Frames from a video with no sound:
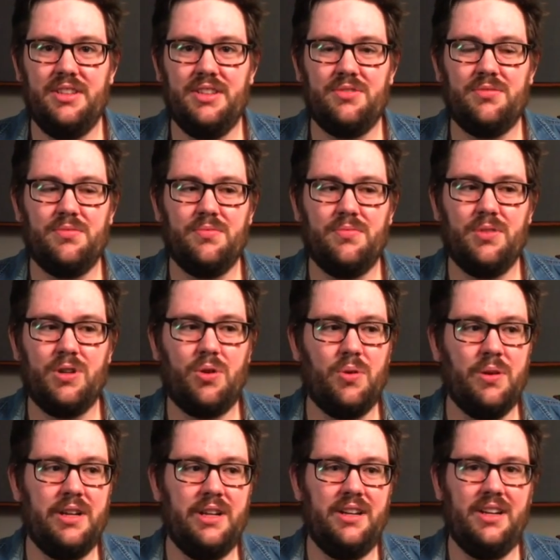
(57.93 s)
this
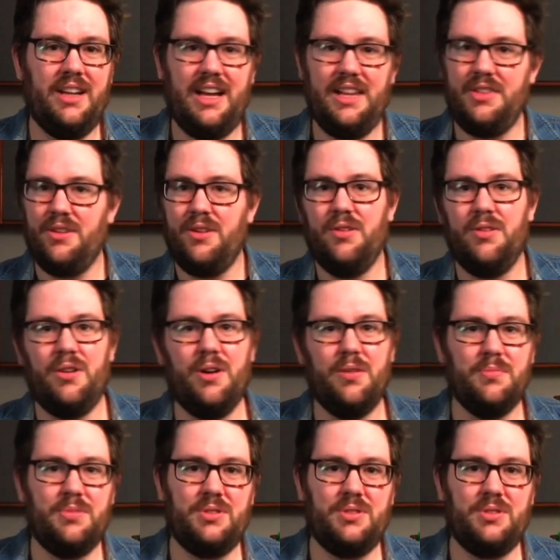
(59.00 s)
recorded at their own home